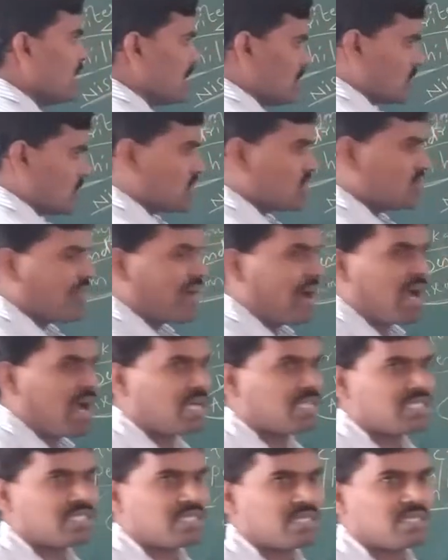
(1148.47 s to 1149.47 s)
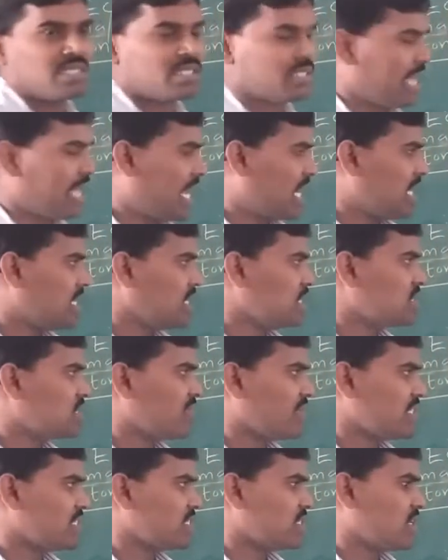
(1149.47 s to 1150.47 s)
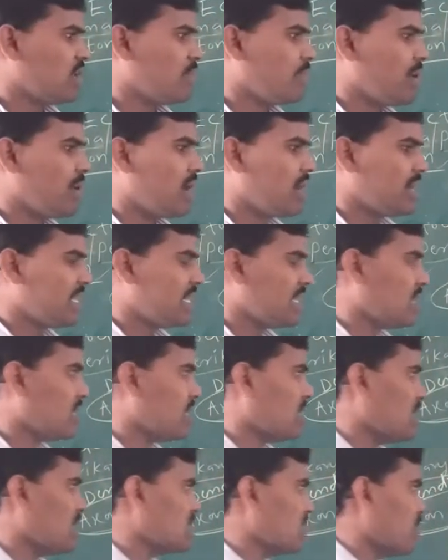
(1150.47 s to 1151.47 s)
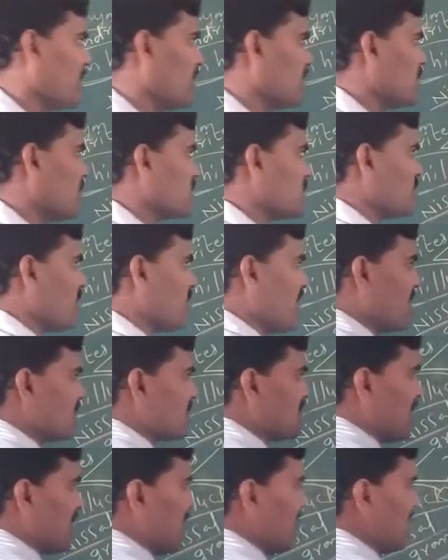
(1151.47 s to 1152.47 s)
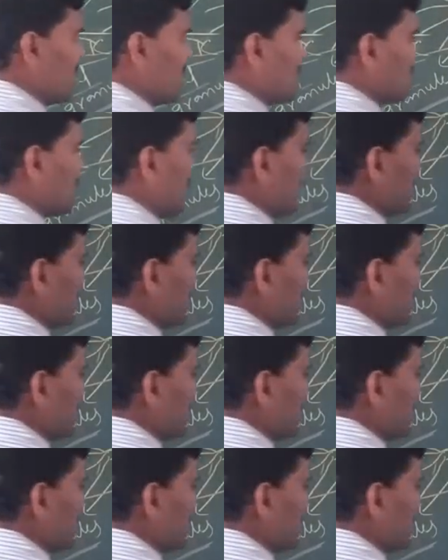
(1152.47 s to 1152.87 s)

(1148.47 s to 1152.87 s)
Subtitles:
So Schwann scientist first of all recognized by the Schwann scientist, hence